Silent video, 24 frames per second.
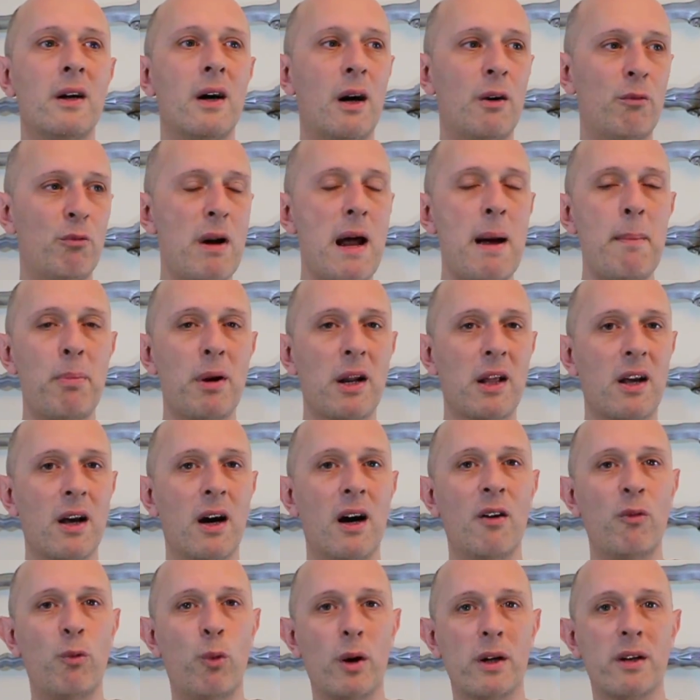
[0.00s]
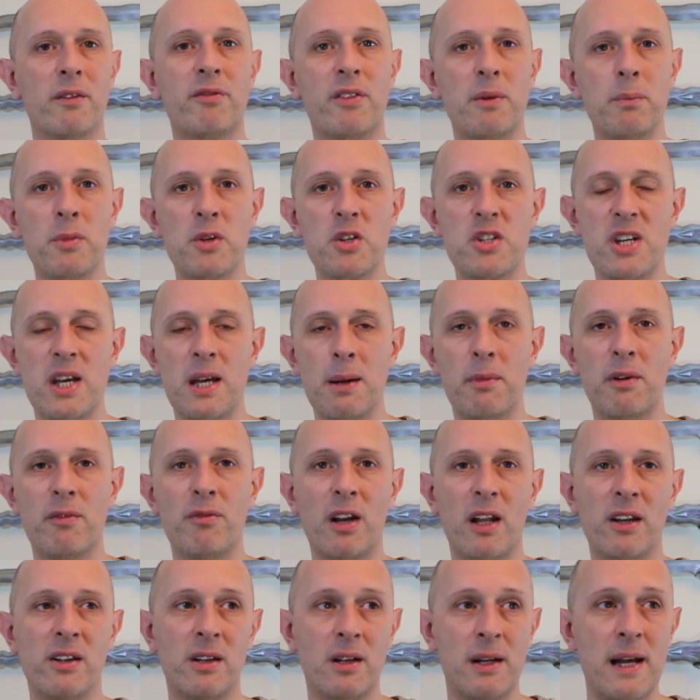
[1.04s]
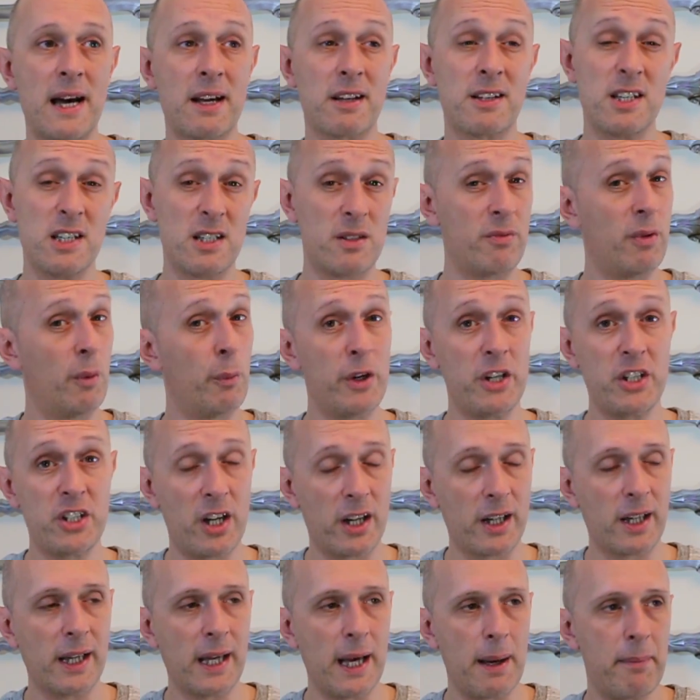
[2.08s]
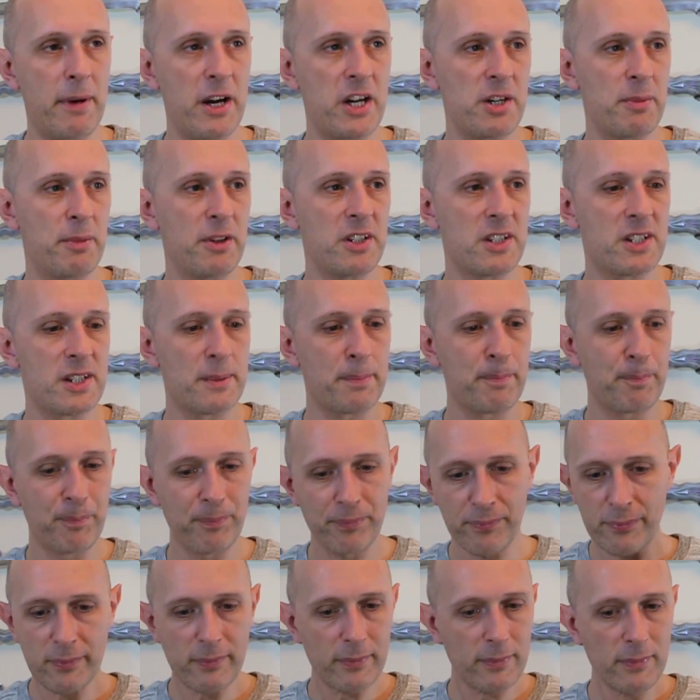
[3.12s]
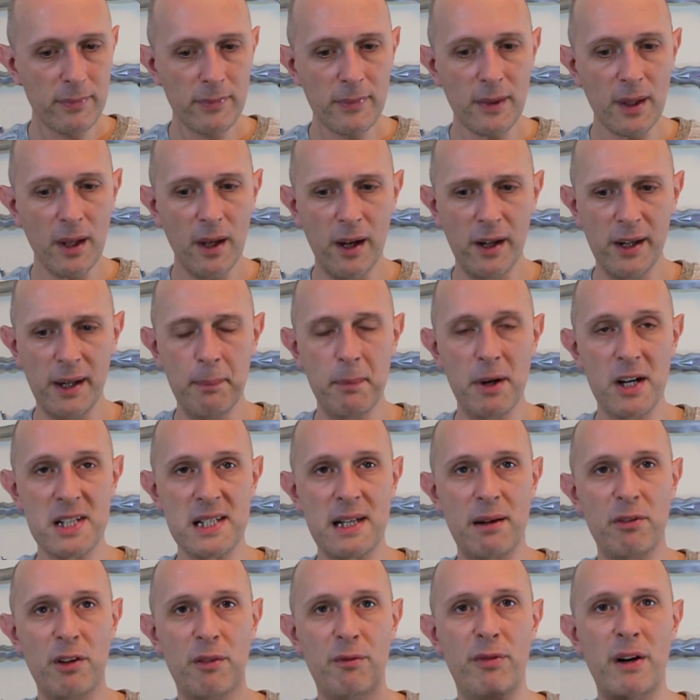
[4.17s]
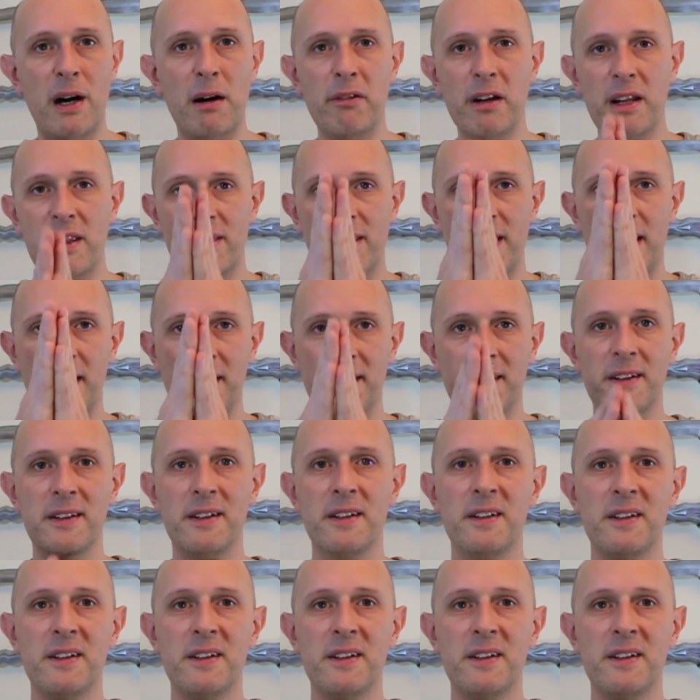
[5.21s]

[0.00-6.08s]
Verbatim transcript: a replica of one of the museum of london axes for which i can get measurements and it must have a very thin